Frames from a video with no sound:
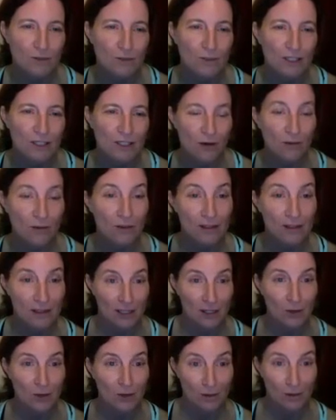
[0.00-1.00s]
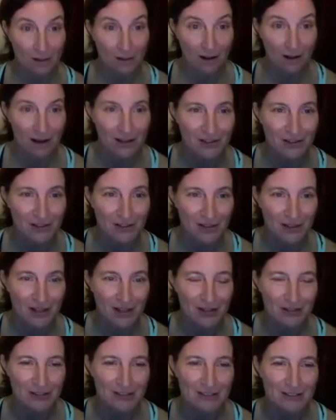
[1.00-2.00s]
We know that they know a lot of their
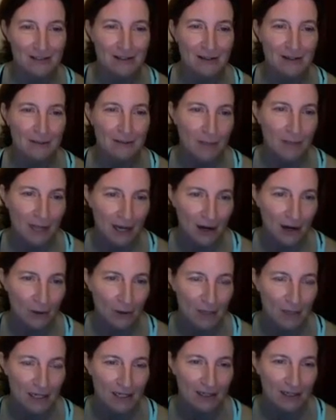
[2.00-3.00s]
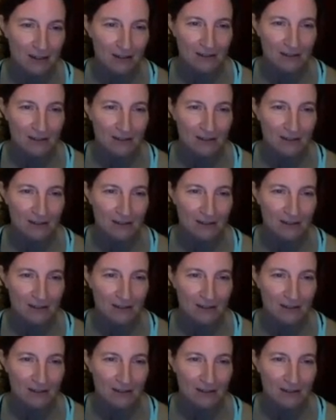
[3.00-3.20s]
letters, but how many?